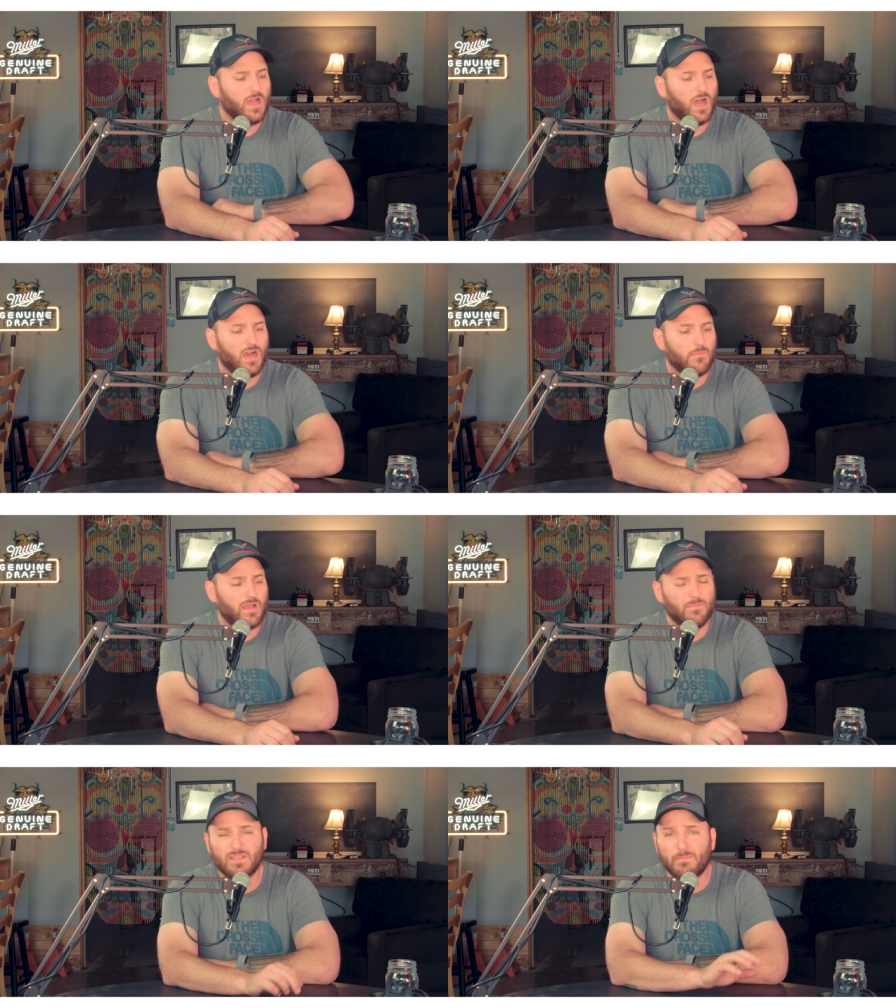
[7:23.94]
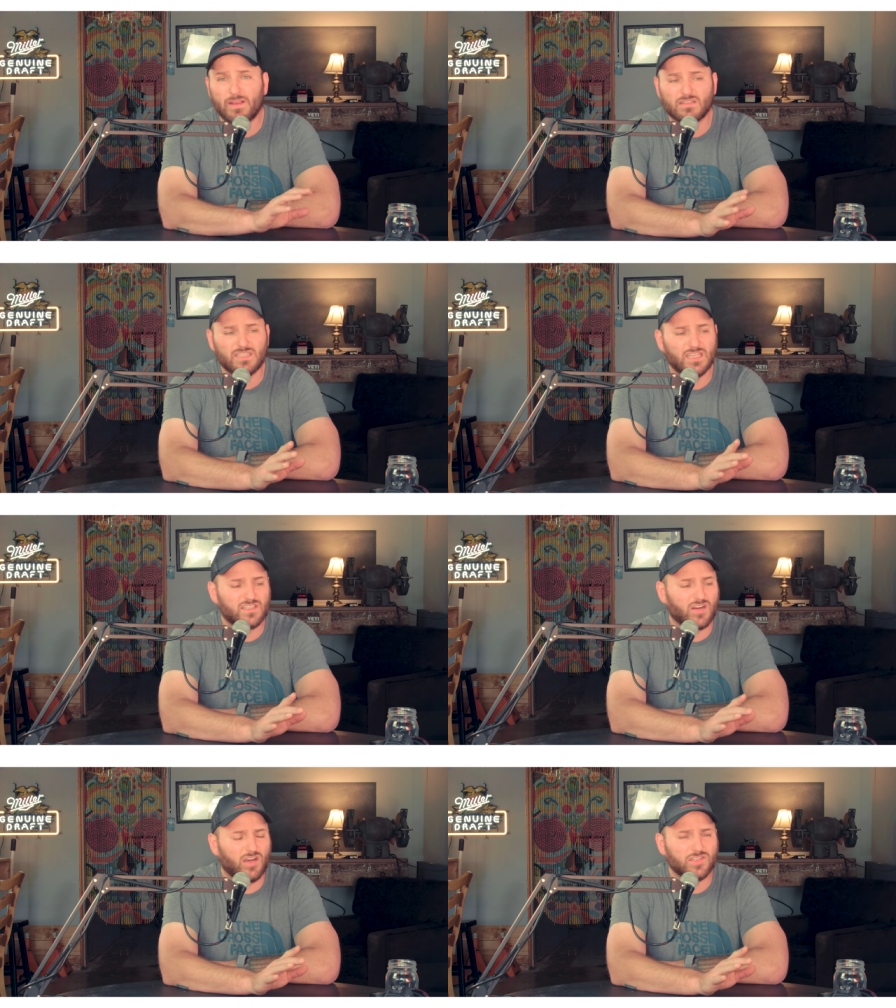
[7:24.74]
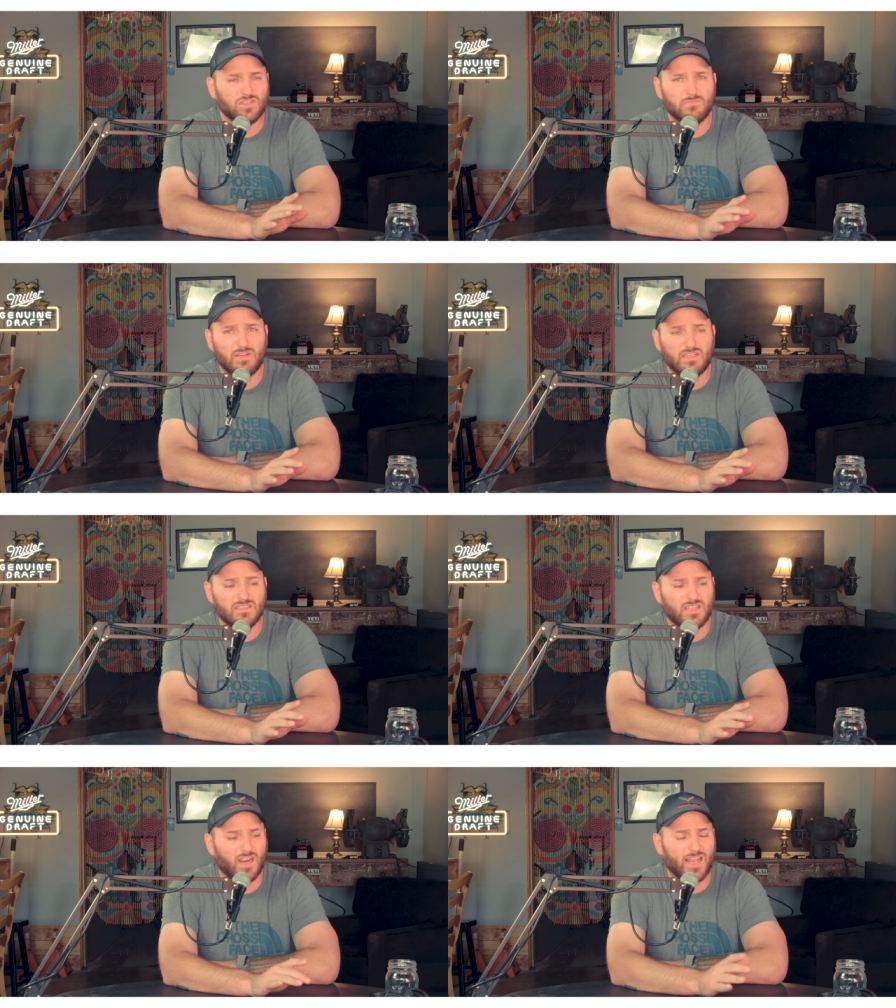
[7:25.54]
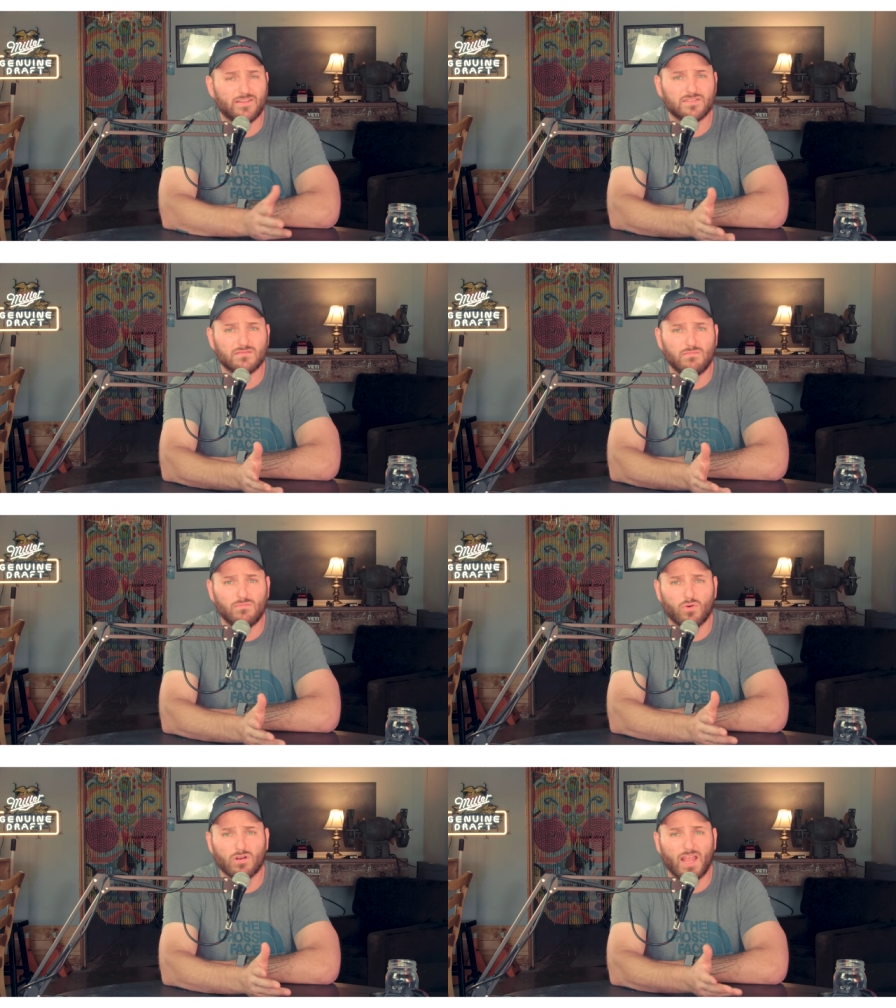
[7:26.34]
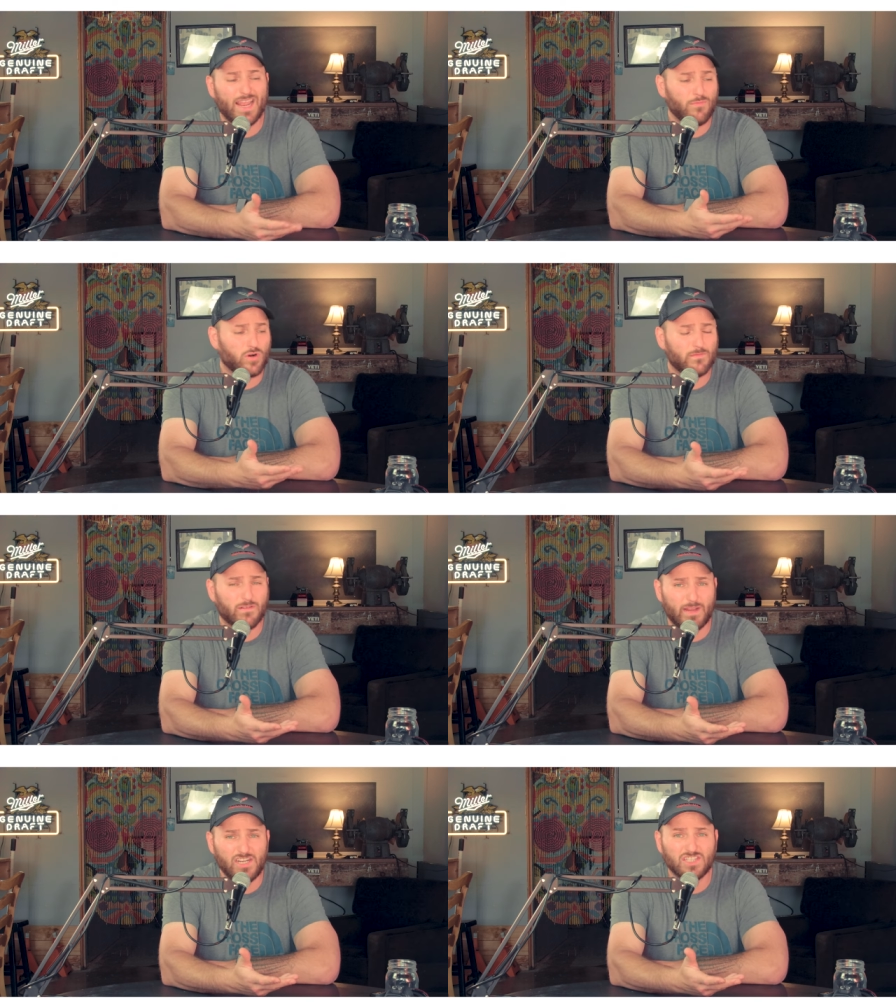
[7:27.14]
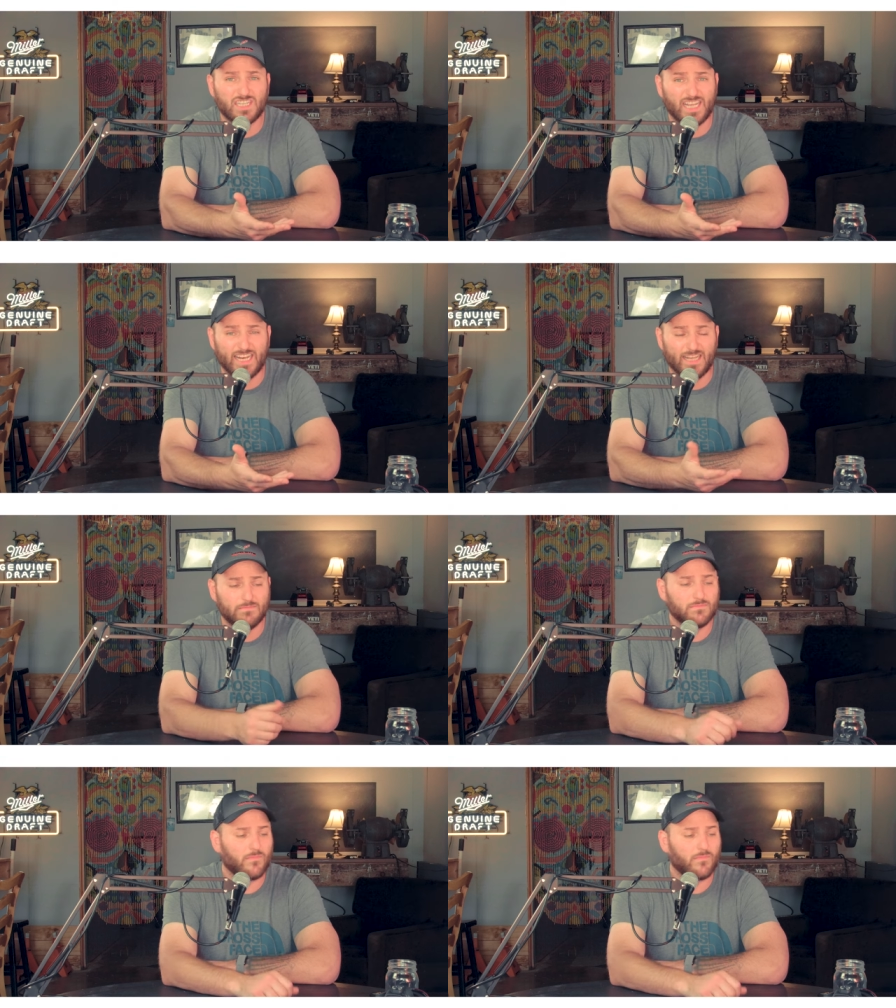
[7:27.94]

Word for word: Um, but the bigger sensor also means that allows more light, more information to hit it.